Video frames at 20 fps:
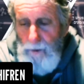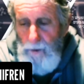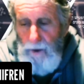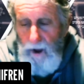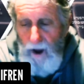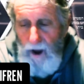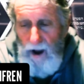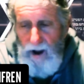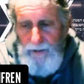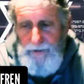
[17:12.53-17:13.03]

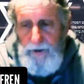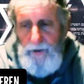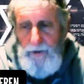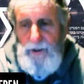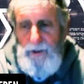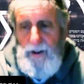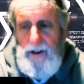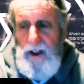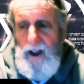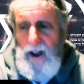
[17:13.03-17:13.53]
after
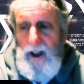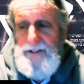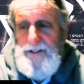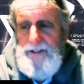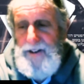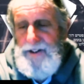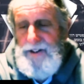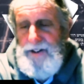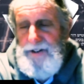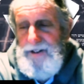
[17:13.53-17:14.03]
the
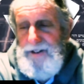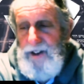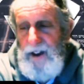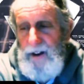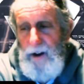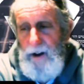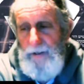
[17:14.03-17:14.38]
Exodus and